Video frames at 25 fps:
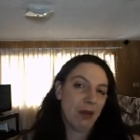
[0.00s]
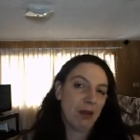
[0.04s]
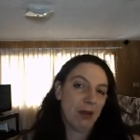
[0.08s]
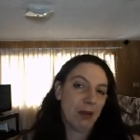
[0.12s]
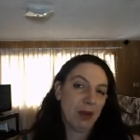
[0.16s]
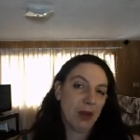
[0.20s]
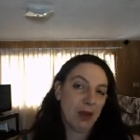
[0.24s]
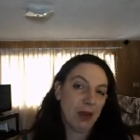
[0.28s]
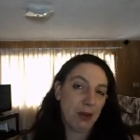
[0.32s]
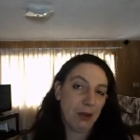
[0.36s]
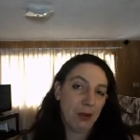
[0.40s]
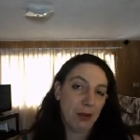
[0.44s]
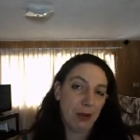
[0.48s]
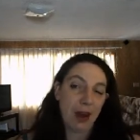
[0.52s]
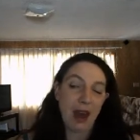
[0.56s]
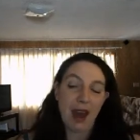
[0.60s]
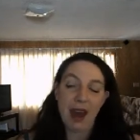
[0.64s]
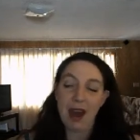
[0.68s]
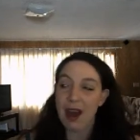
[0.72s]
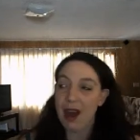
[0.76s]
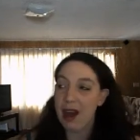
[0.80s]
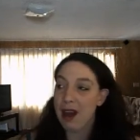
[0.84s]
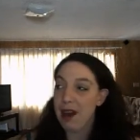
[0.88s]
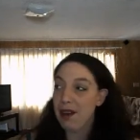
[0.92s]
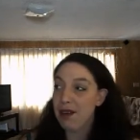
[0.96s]
when you
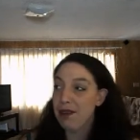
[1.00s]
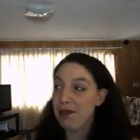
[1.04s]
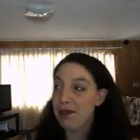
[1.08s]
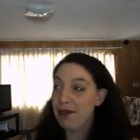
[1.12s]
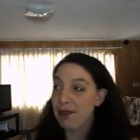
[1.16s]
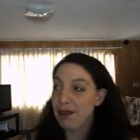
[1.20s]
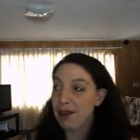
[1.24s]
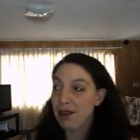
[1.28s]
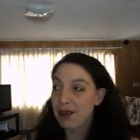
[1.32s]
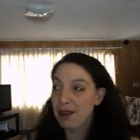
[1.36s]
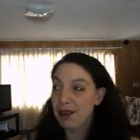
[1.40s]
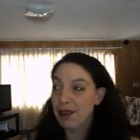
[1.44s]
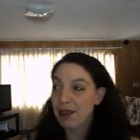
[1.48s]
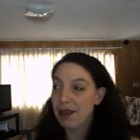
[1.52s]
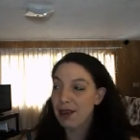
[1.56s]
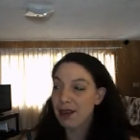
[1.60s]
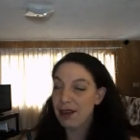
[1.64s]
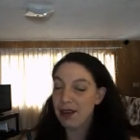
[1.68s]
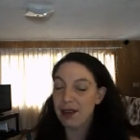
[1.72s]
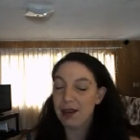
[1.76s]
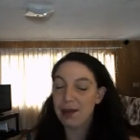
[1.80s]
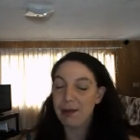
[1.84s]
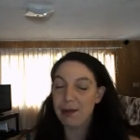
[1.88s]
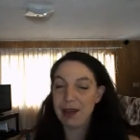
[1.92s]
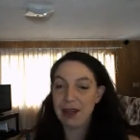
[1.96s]
have
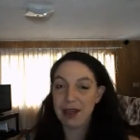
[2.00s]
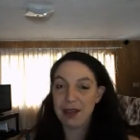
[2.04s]
a